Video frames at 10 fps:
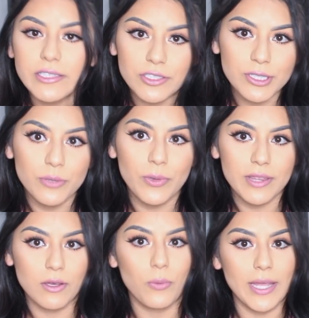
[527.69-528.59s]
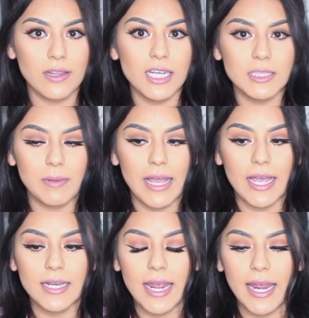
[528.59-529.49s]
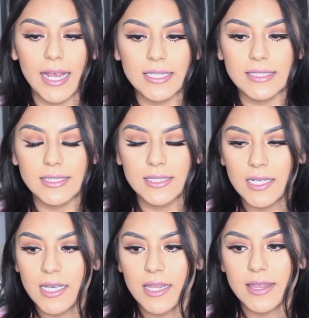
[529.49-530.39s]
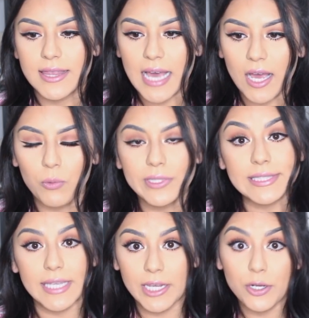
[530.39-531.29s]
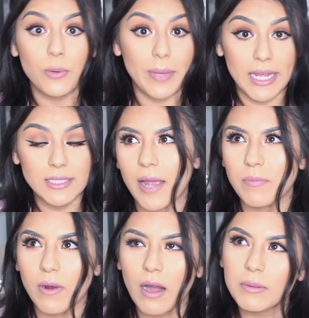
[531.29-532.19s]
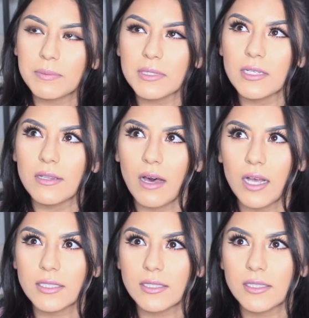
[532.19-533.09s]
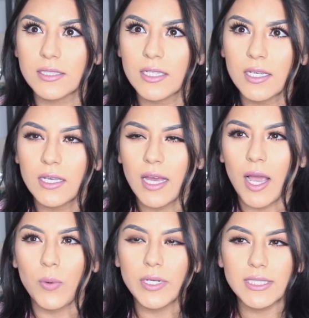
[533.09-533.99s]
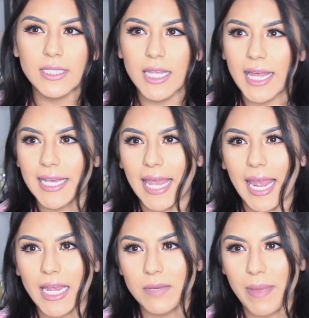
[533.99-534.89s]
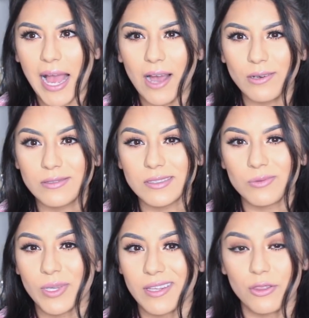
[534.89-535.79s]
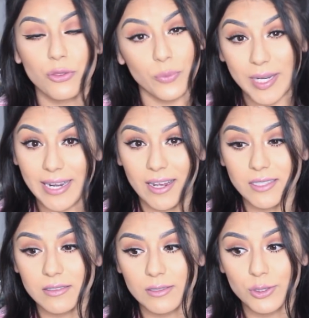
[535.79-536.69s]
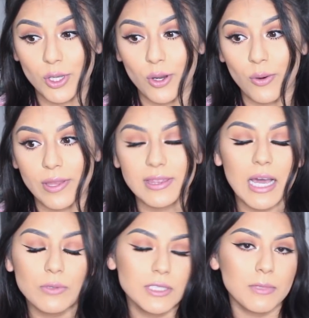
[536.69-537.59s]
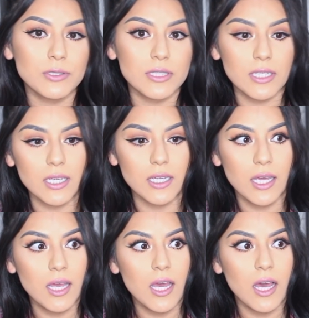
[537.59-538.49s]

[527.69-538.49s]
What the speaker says: started with a weight loss plan, and that was keto based. I probably lost, I want to say like 8 pounds within 3 days. So and that was mostly